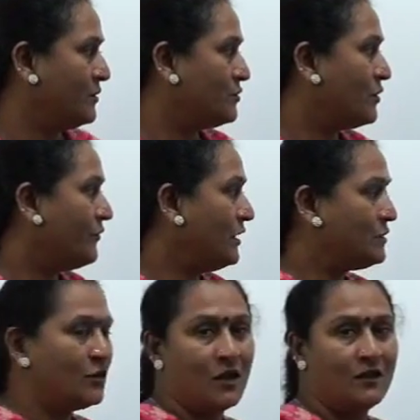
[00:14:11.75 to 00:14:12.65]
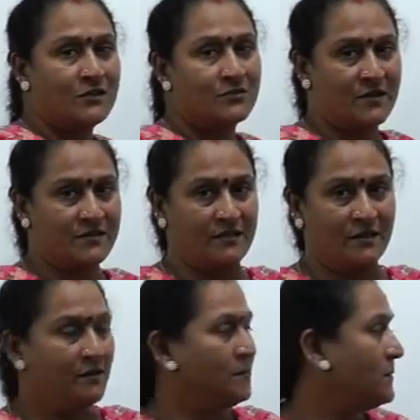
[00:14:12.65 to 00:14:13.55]
So we'll solve this
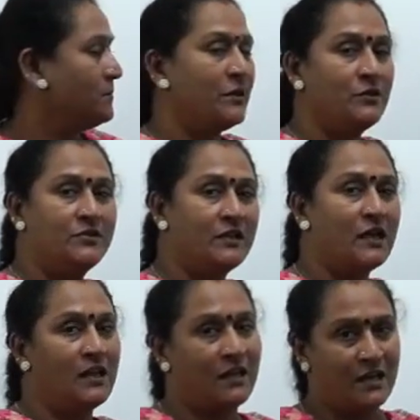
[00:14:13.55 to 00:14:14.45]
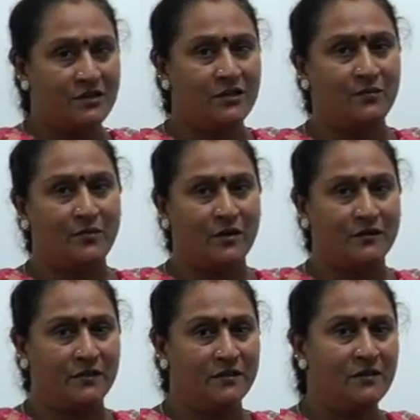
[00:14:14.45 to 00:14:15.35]
question by using the alligation
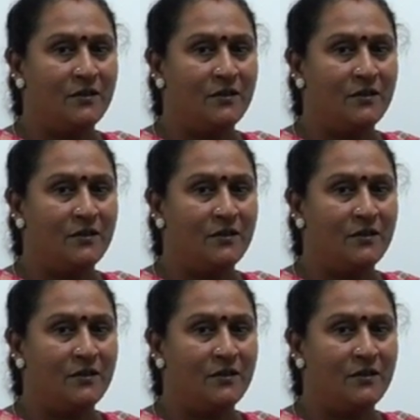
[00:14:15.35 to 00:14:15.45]
process,